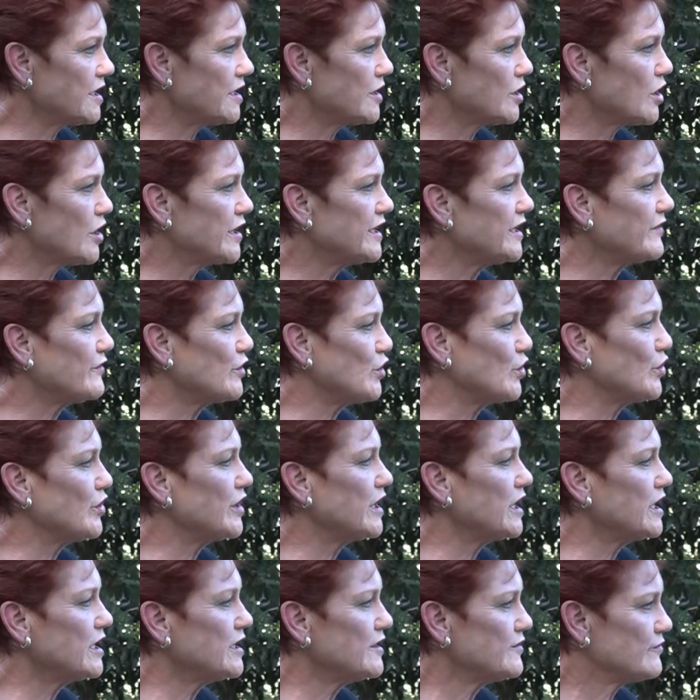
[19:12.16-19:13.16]
and I never heard
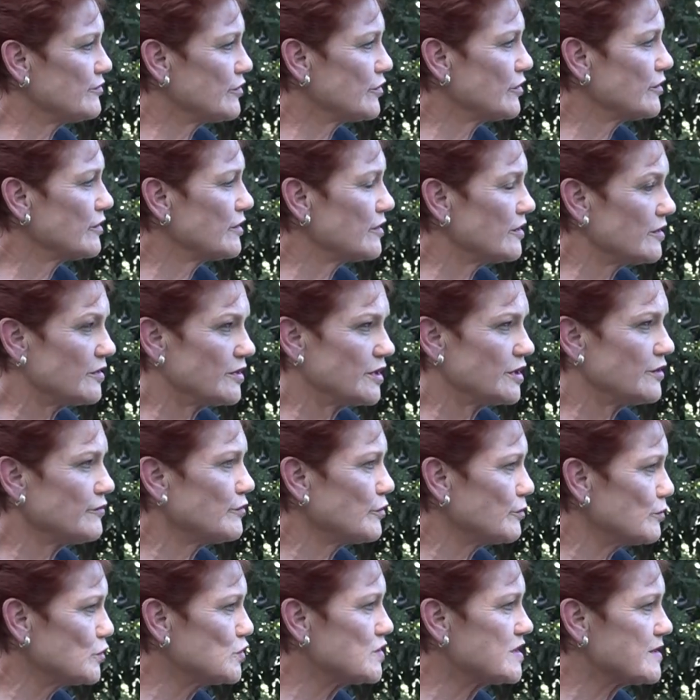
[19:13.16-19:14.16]
anything
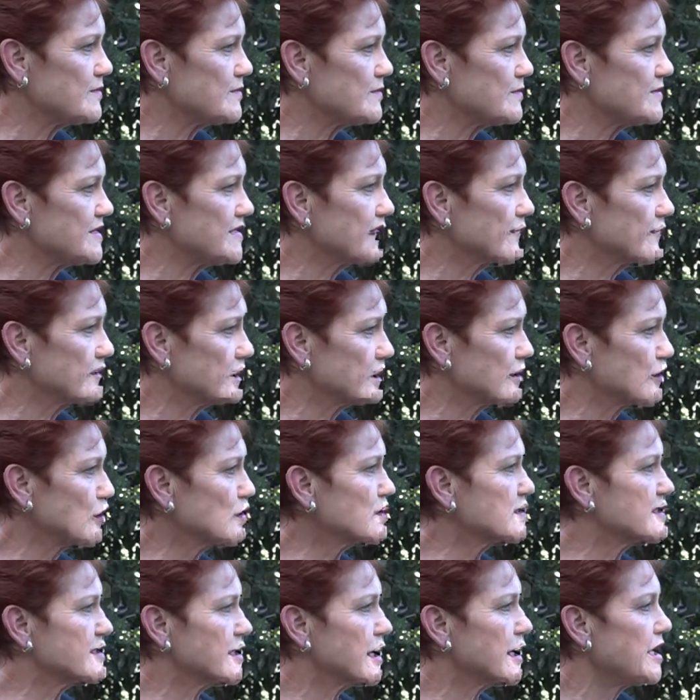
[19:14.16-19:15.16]
from Muslims out there
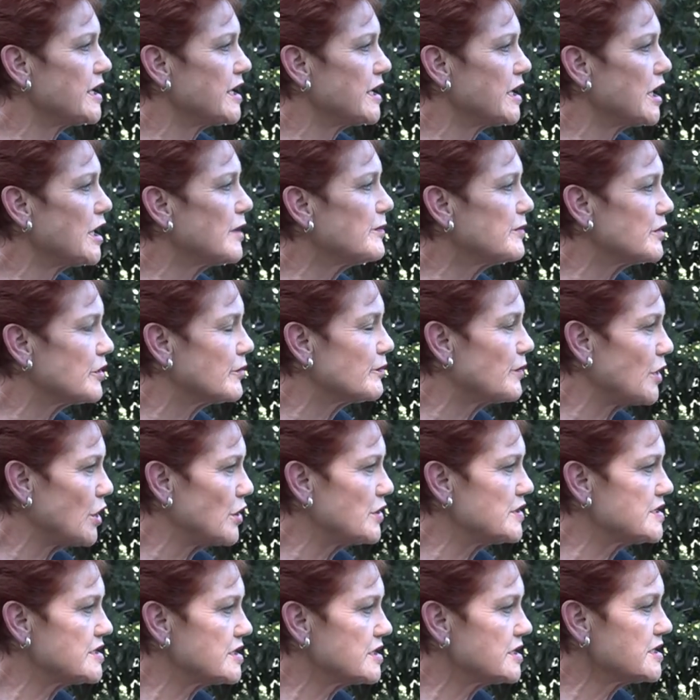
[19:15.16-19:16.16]
not standing up and
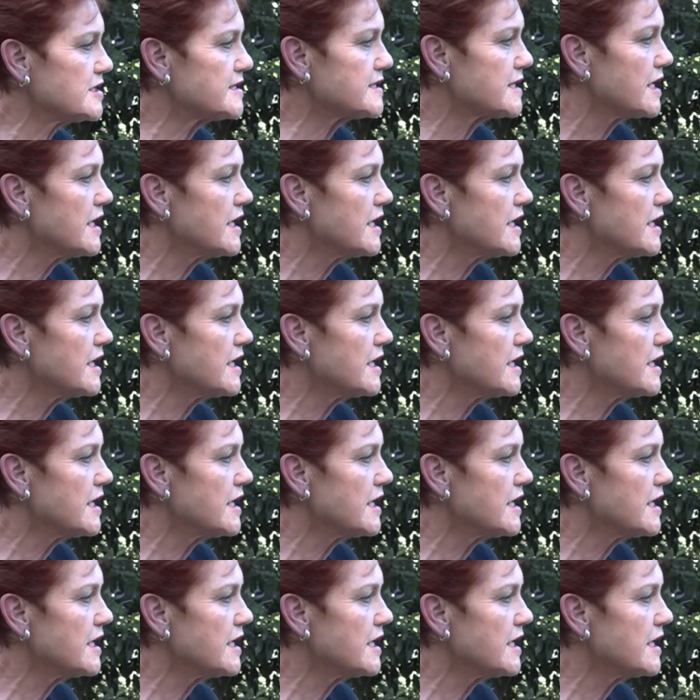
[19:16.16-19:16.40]
opposing this.